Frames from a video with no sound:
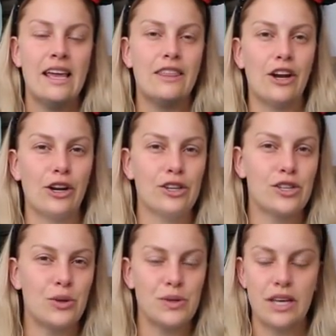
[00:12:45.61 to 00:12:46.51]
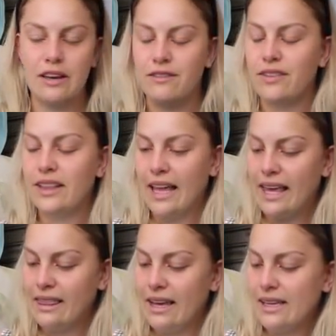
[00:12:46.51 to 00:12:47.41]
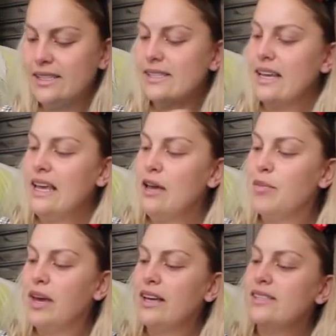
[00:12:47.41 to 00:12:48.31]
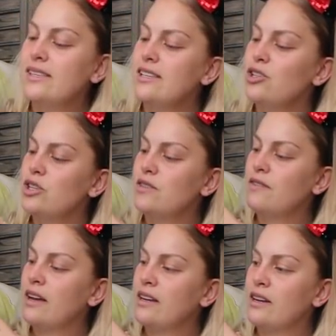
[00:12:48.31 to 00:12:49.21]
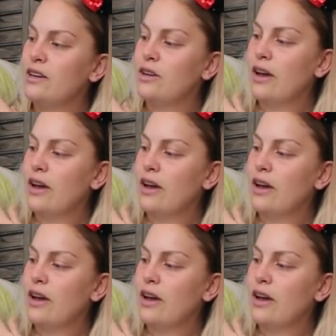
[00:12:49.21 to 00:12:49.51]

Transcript: that are exclusive like this, because this is just fun.